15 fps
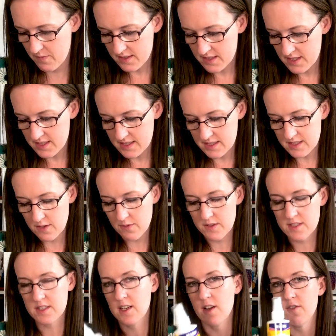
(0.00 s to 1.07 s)
This is Stiff
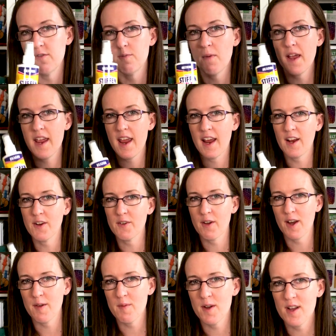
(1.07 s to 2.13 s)
and Stuff. My
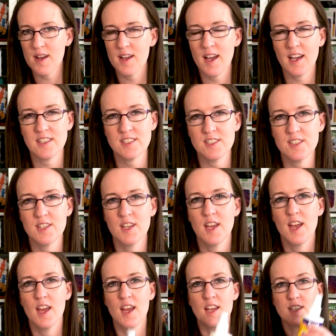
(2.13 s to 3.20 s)
grandma actually
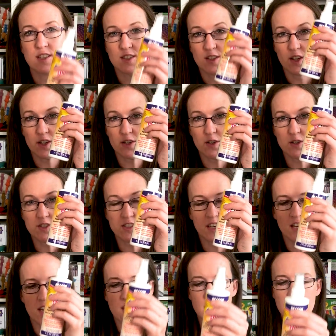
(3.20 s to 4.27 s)
does a lot of
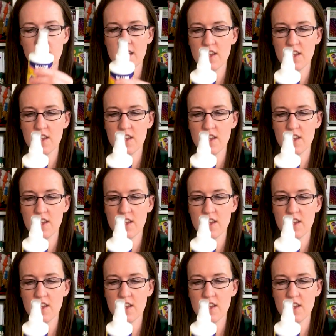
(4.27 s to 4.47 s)
crocheting.